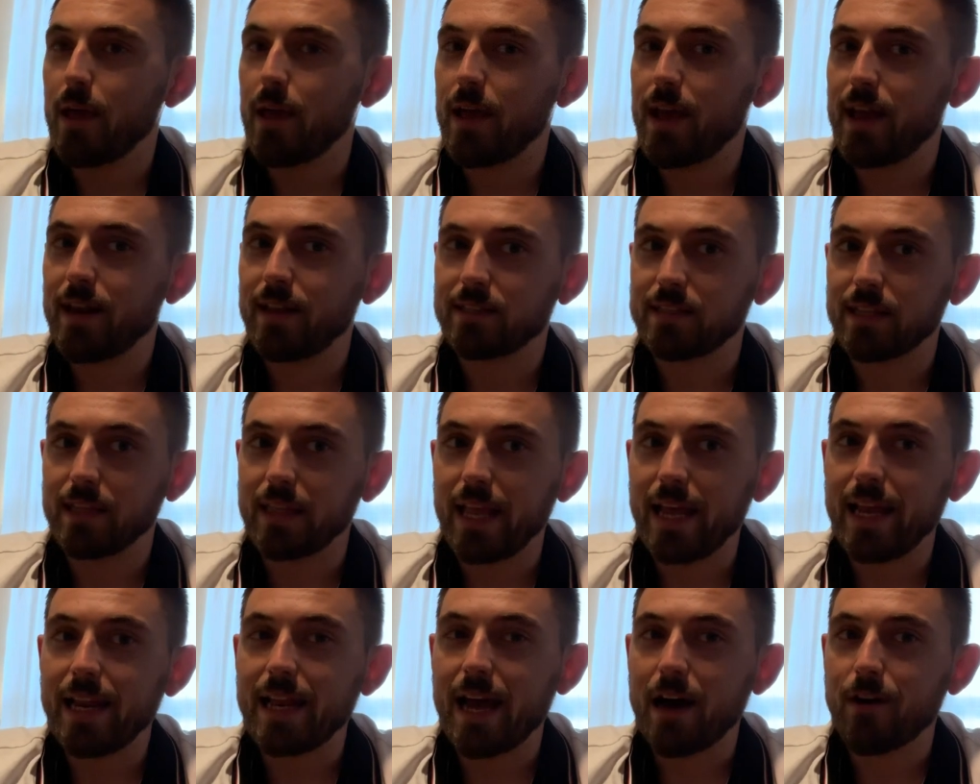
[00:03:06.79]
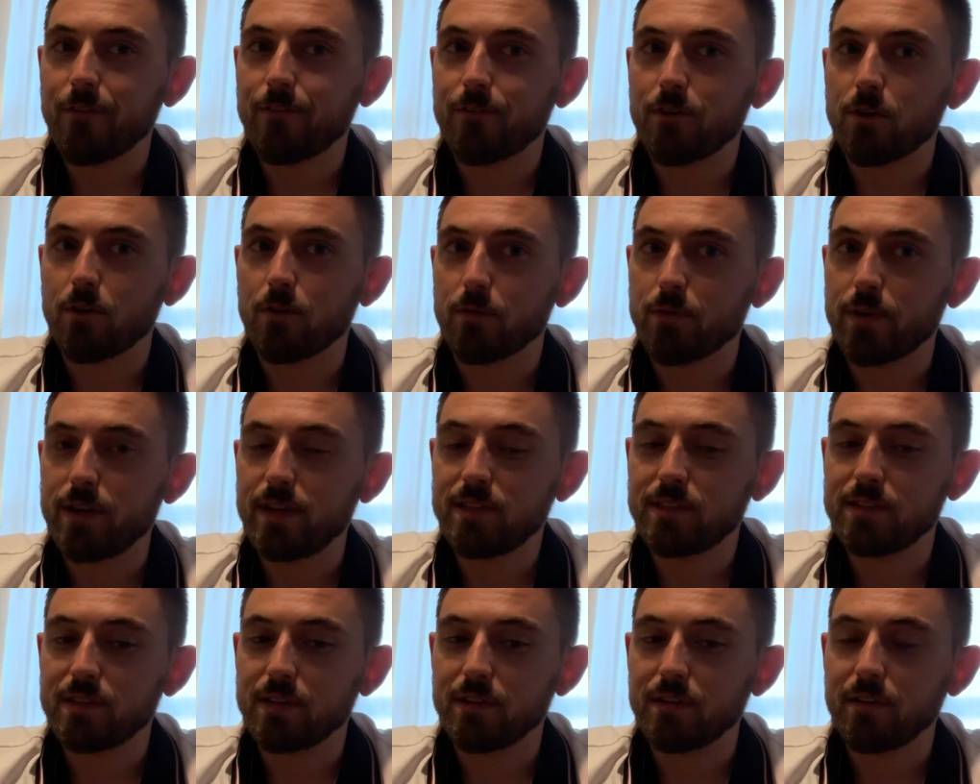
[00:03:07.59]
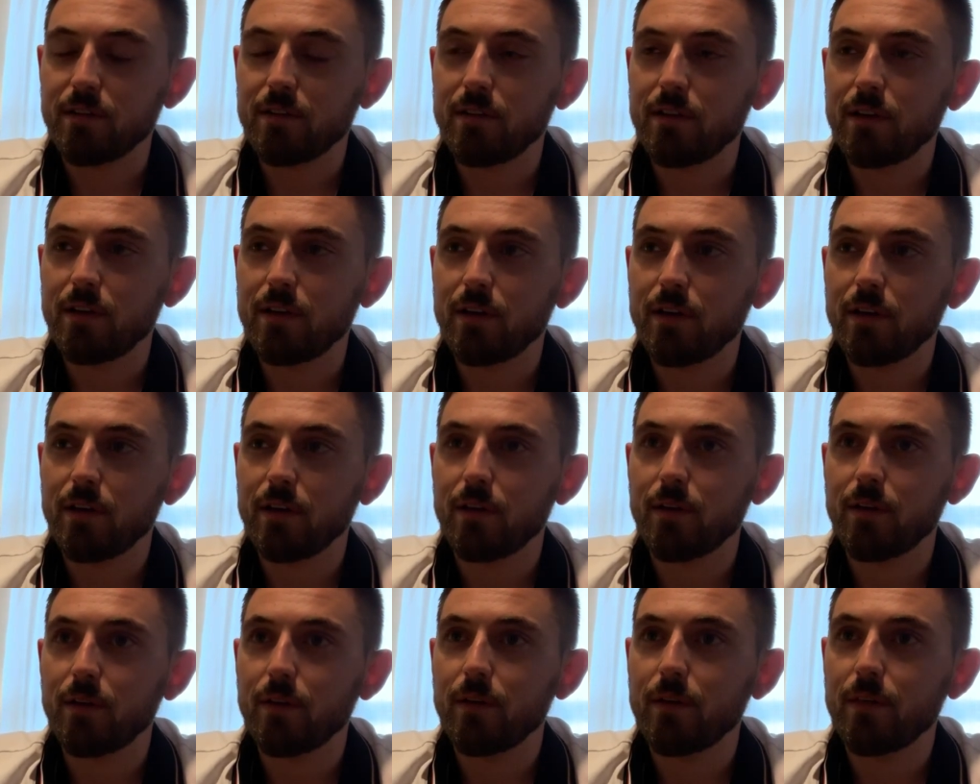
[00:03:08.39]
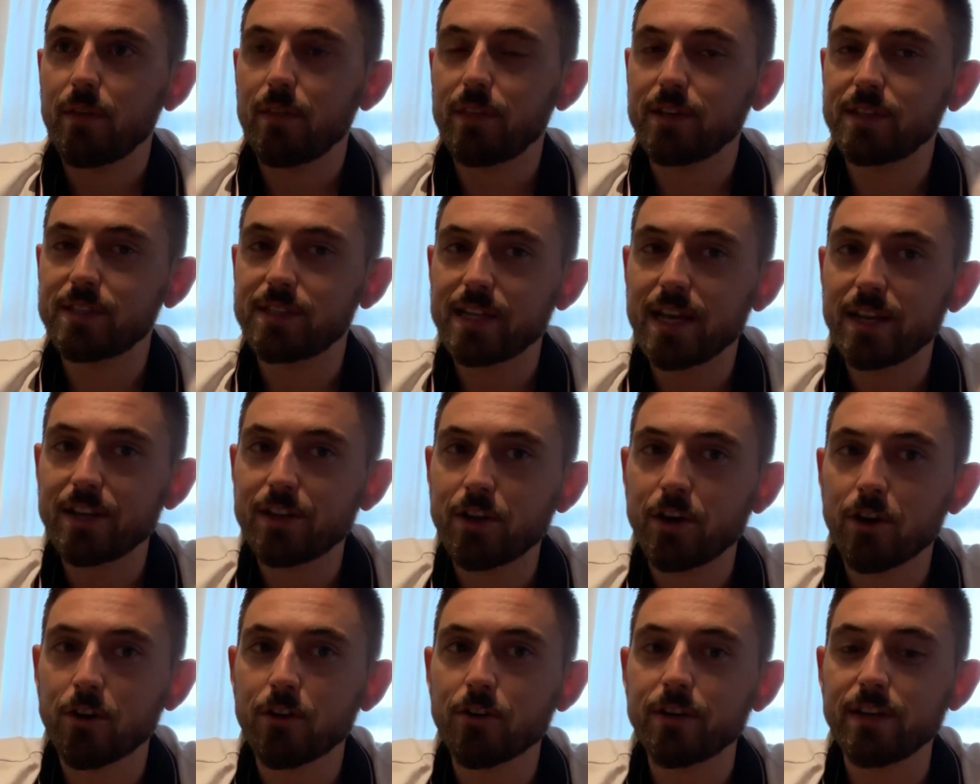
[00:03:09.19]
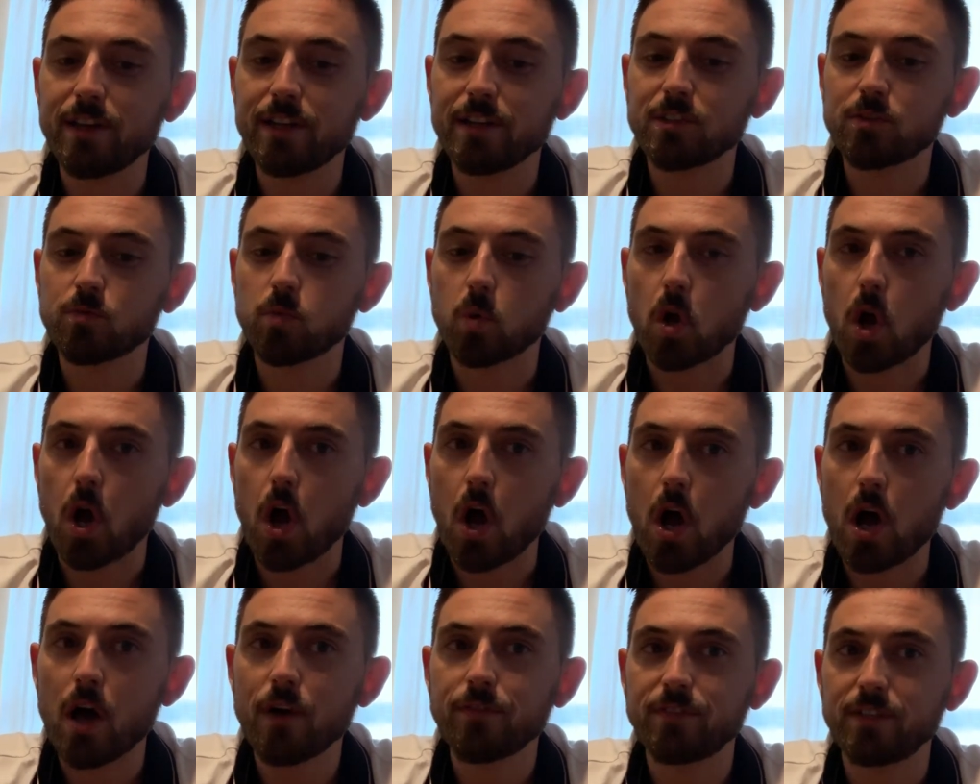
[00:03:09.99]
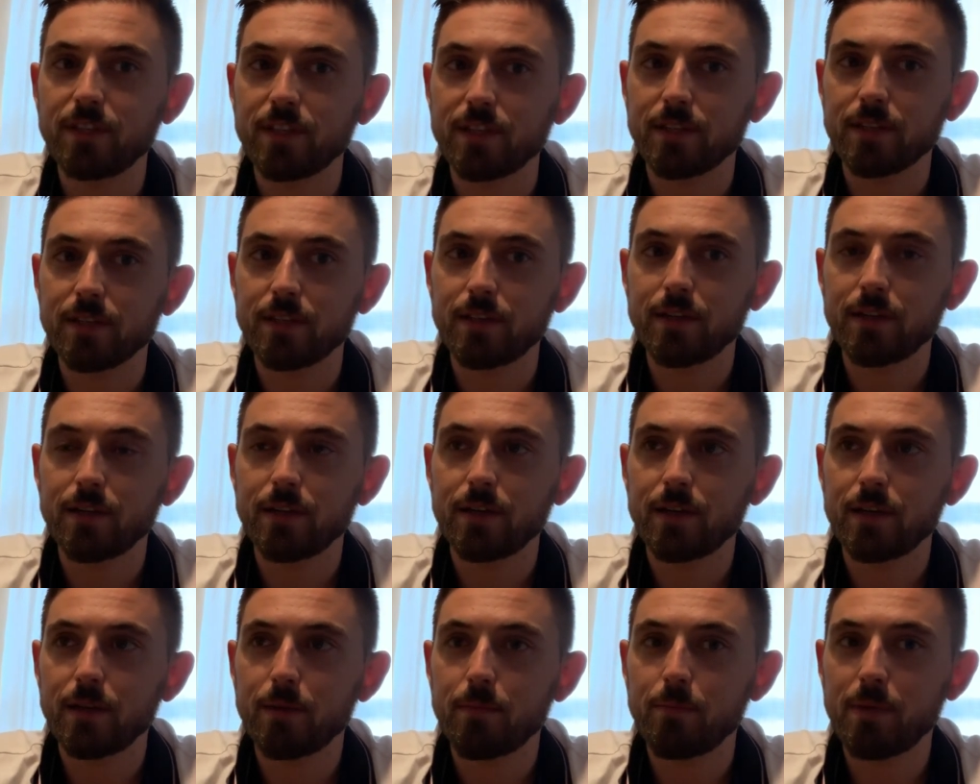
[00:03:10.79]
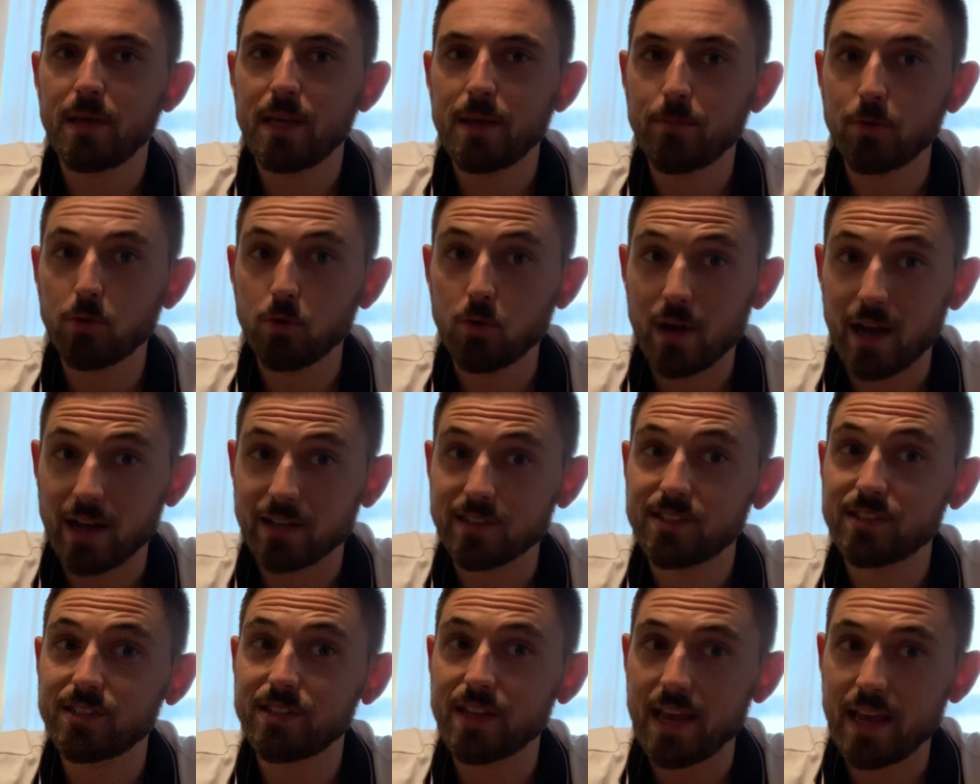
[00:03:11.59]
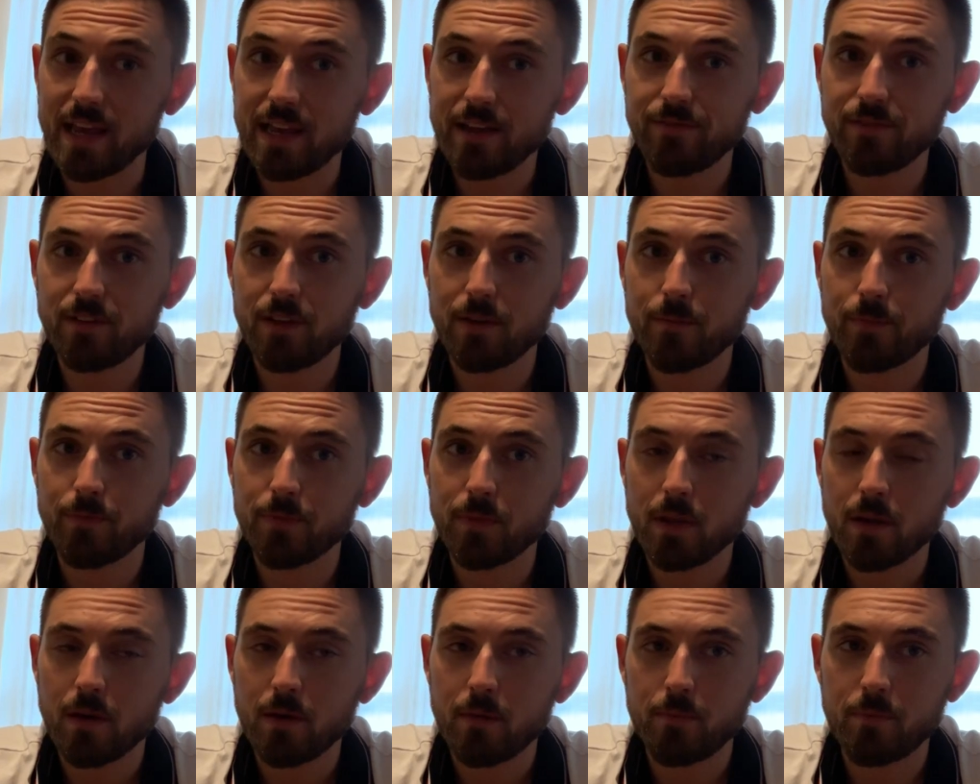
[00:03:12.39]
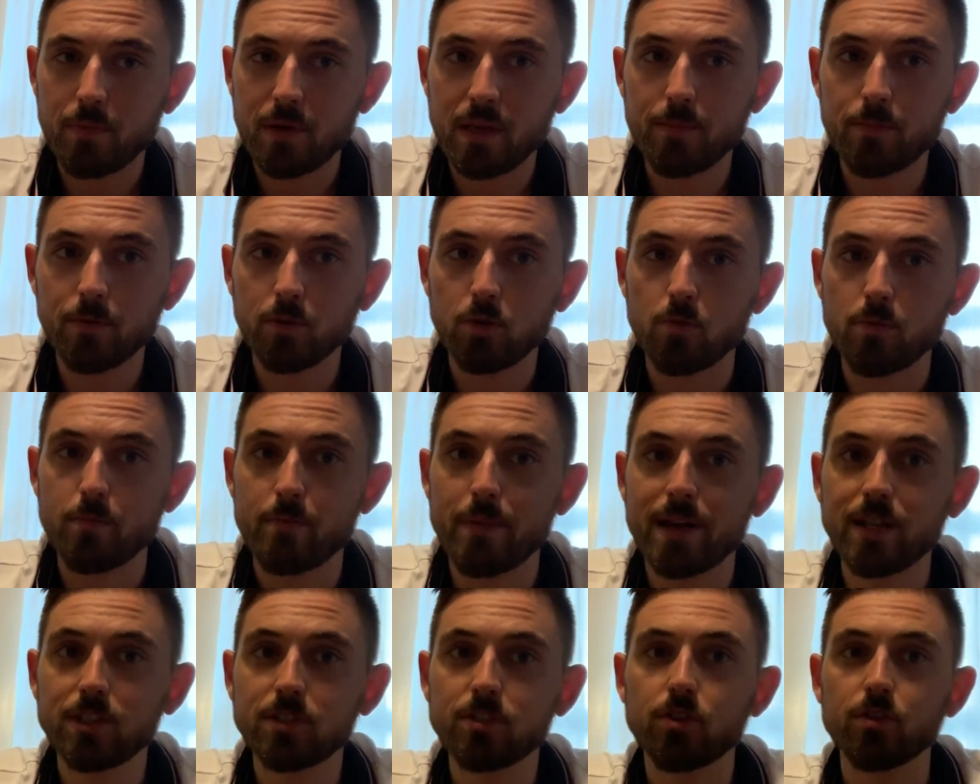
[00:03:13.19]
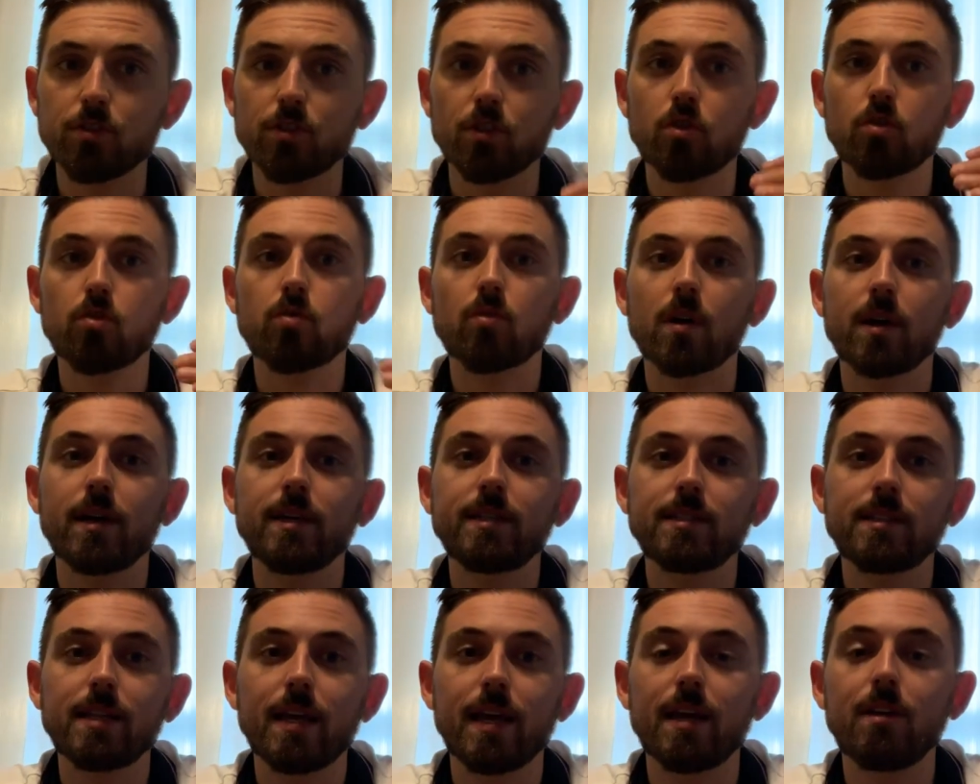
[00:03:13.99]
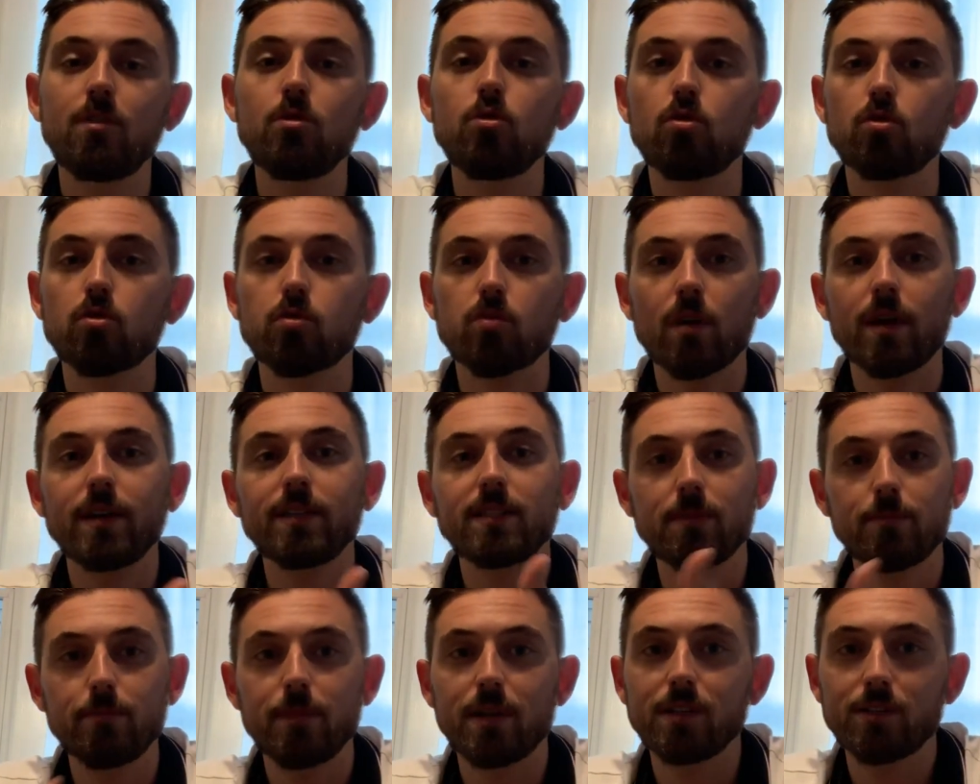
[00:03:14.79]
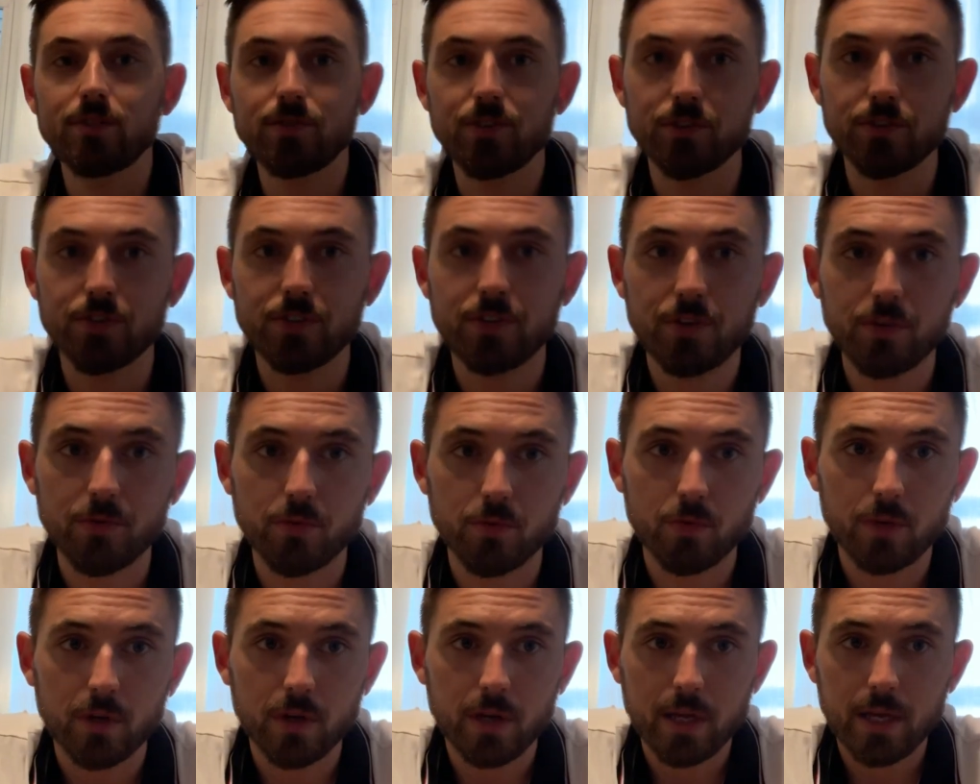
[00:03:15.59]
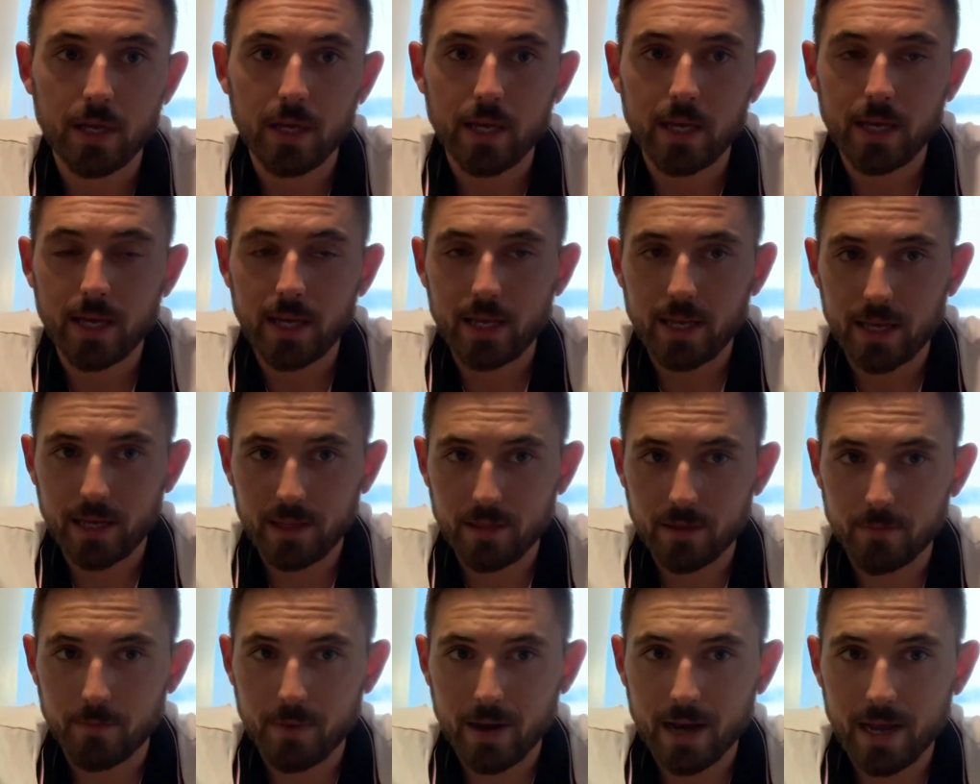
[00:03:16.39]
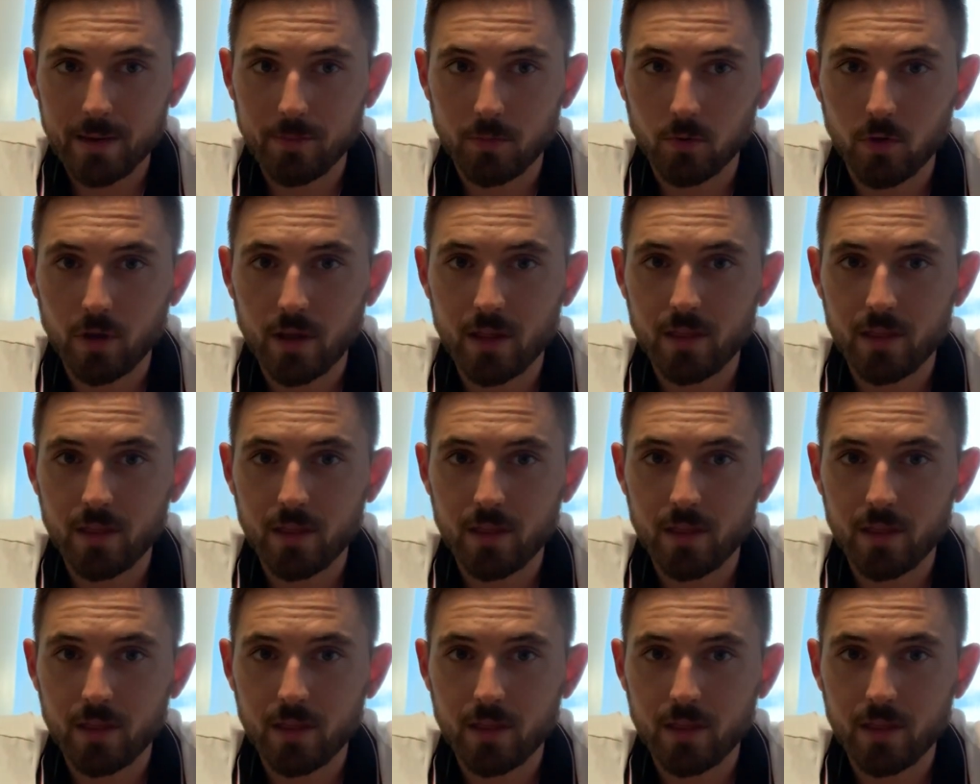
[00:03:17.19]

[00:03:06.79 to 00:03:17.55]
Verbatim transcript: and it's laid out for a reason. The centurions were often people who got saved, people who ministered to Christ, and who Christ ministered to in the Bible.